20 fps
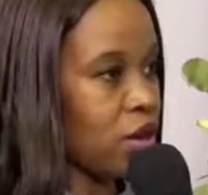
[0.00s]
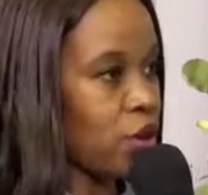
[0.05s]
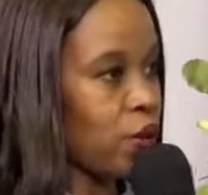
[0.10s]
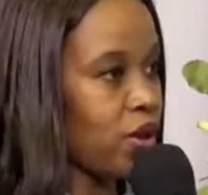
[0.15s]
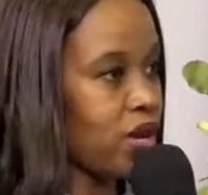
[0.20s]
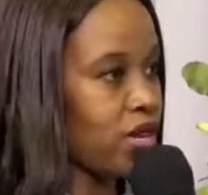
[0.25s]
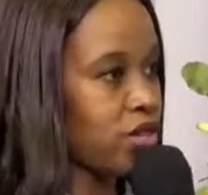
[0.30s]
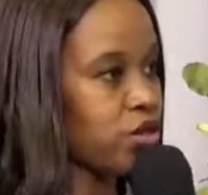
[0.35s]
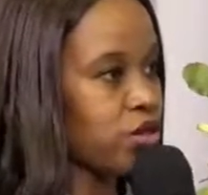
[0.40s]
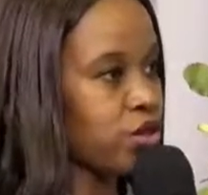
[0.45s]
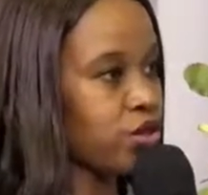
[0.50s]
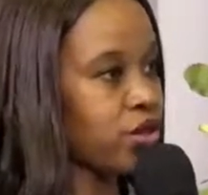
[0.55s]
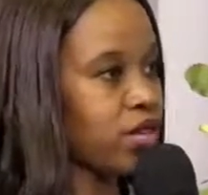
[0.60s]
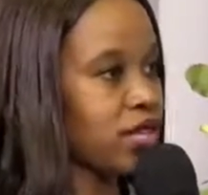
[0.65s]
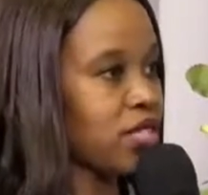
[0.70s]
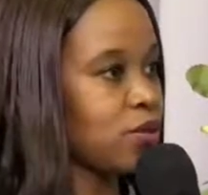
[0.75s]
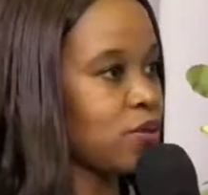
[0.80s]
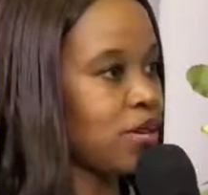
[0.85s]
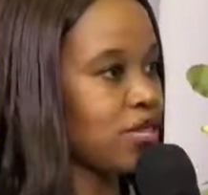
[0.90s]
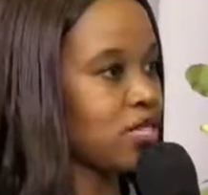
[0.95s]
We need to create
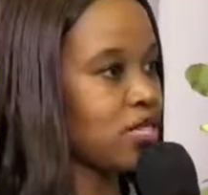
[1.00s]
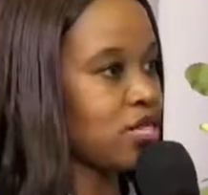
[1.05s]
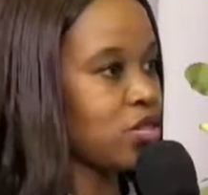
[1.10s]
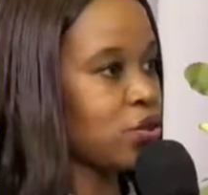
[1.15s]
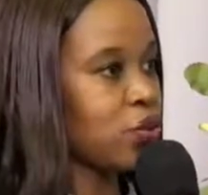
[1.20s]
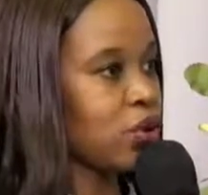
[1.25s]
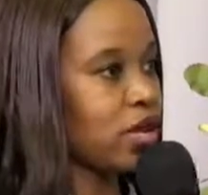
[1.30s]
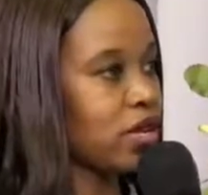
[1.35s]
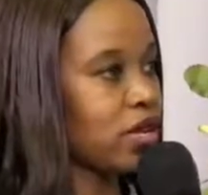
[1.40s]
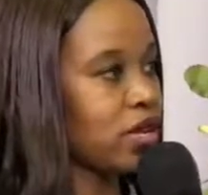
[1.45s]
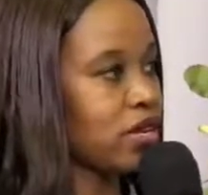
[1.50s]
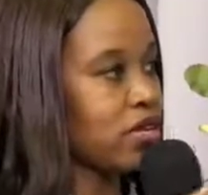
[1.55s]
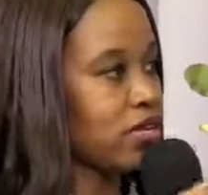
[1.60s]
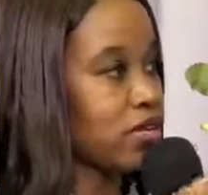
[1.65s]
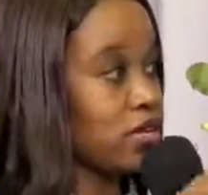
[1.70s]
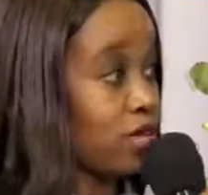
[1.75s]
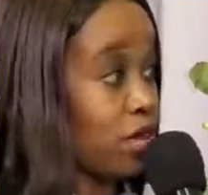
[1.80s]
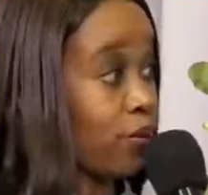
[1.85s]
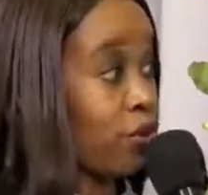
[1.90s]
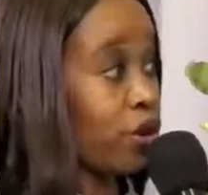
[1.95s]
spaces where
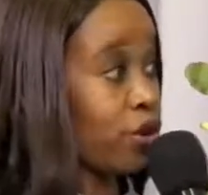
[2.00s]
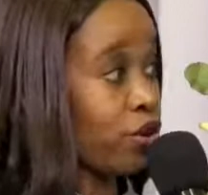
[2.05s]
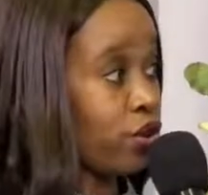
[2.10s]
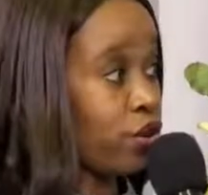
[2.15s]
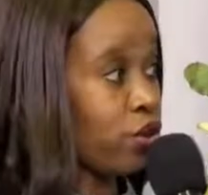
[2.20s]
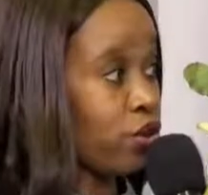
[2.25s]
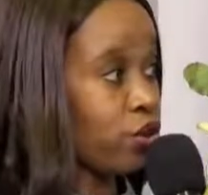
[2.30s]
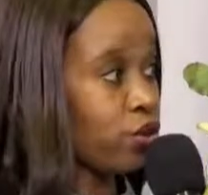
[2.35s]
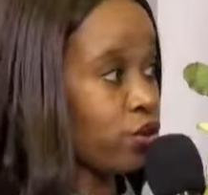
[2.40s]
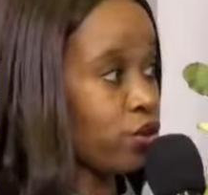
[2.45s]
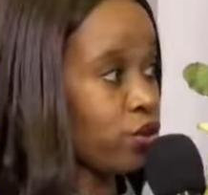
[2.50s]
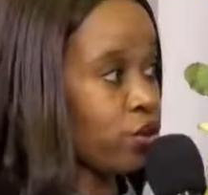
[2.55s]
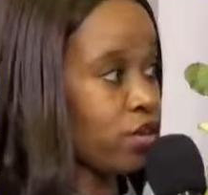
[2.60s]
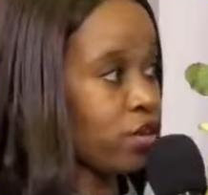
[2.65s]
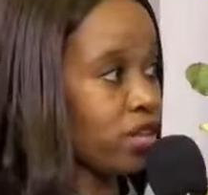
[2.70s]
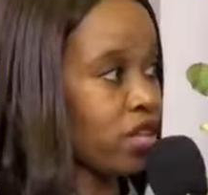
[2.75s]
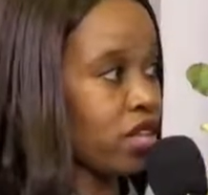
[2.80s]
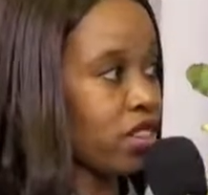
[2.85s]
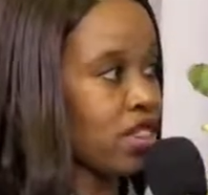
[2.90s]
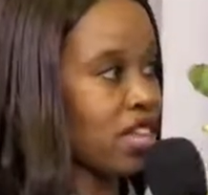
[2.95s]
someone knows
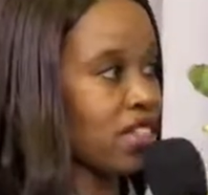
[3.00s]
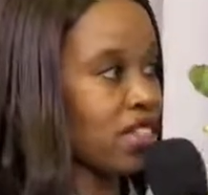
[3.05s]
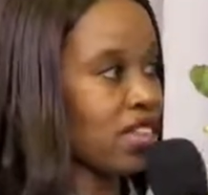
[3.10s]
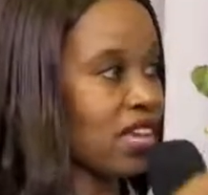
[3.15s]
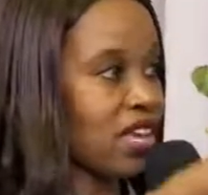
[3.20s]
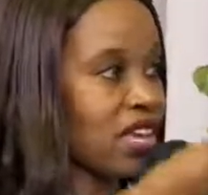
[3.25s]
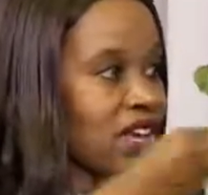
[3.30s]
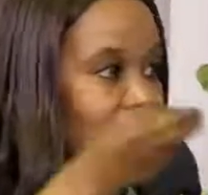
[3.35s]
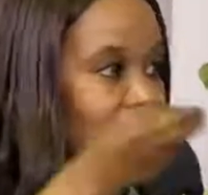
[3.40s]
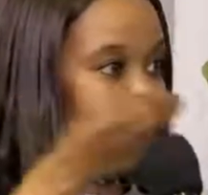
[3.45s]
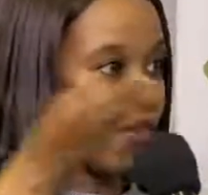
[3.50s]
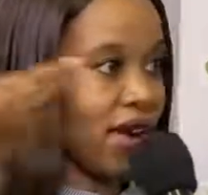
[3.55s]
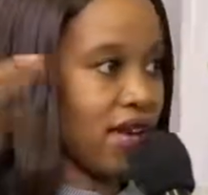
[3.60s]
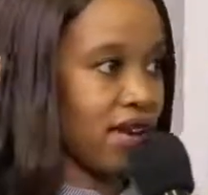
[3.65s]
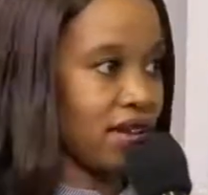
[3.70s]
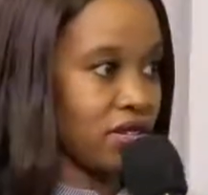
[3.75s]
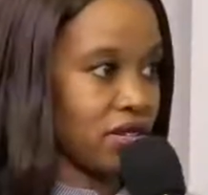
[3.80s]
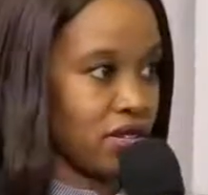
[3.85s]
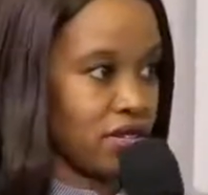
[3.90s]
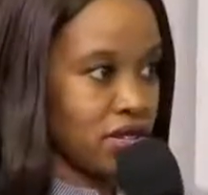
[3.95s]
that they can
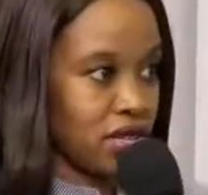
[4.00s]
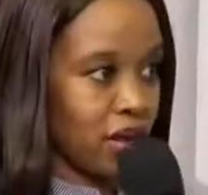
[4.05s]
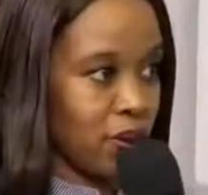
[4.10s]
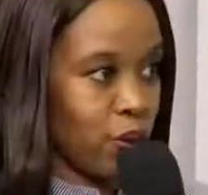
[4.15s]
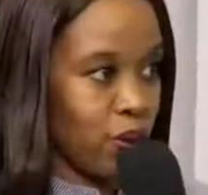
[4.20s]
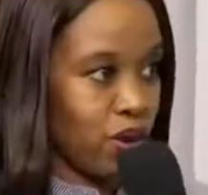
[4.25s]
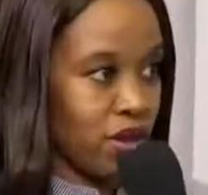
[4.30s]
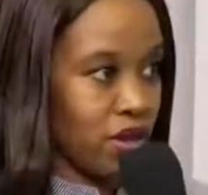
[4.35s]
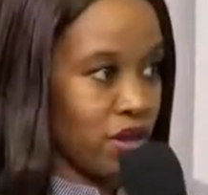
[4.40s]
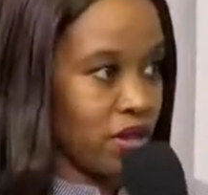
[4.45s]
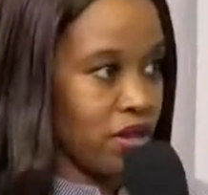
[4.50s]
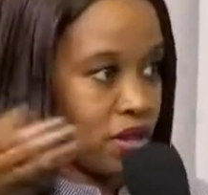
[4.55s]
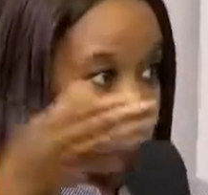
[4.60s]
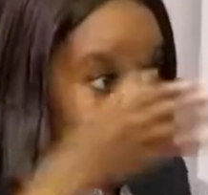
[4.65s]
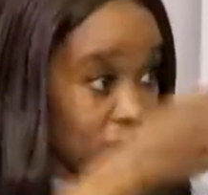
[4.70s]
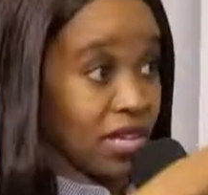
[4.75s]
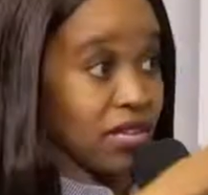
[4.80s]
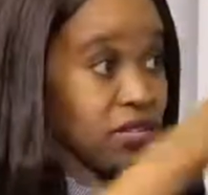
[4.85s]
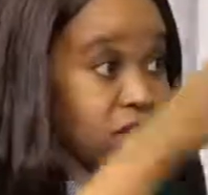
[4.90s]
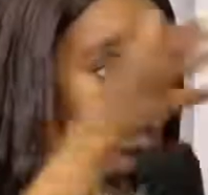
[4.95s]
run somewhere,
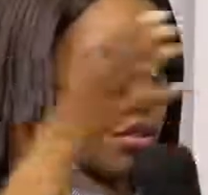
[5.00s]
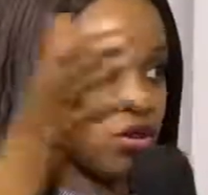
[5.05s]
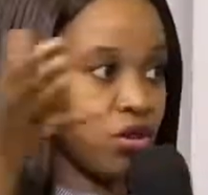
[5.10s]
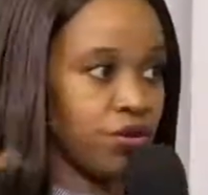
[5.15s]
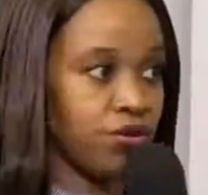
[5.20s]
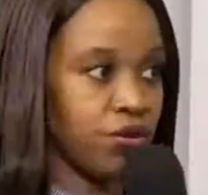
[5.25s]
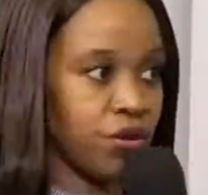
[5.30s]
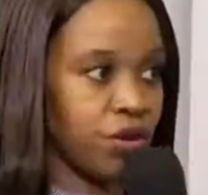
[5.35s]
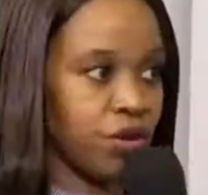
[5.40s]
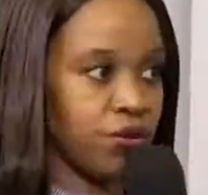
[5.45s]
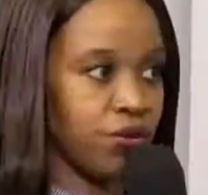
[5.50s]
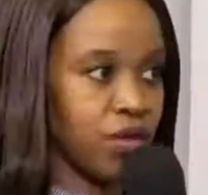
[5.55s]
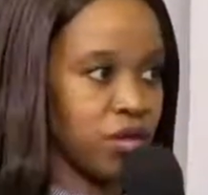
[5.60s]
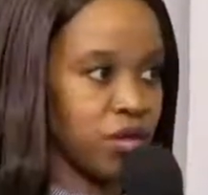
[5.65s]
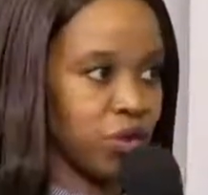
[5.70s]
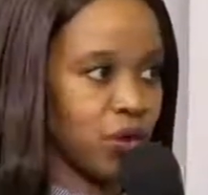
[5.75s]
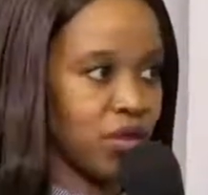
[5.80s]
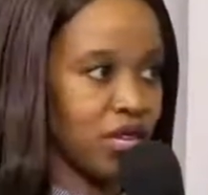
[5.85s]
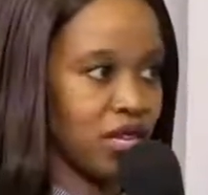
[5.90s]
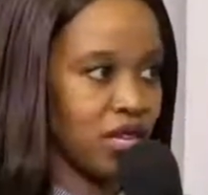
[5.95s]
that city of refuge,
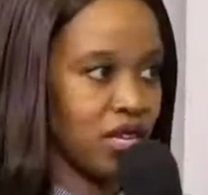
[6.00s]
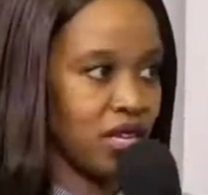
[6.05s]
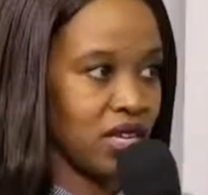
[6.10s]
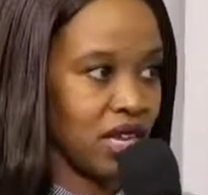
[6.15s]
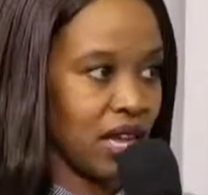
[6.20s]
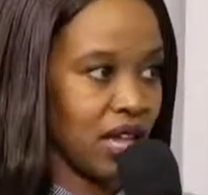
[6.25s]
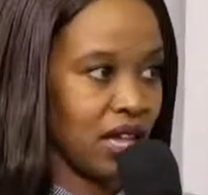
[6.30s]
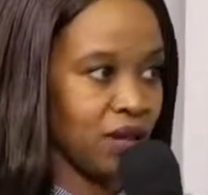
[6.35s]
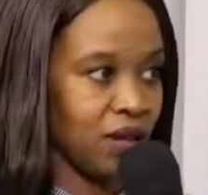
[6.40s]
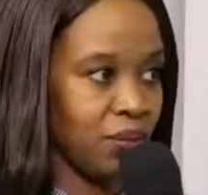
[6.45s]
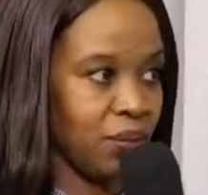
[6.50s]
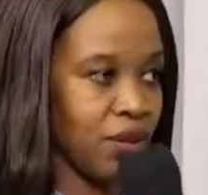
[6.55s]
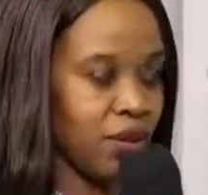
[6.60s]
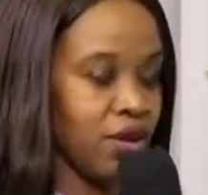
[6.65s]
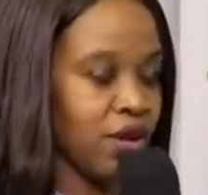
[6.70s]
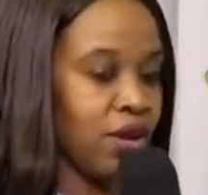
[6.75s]
when they need help.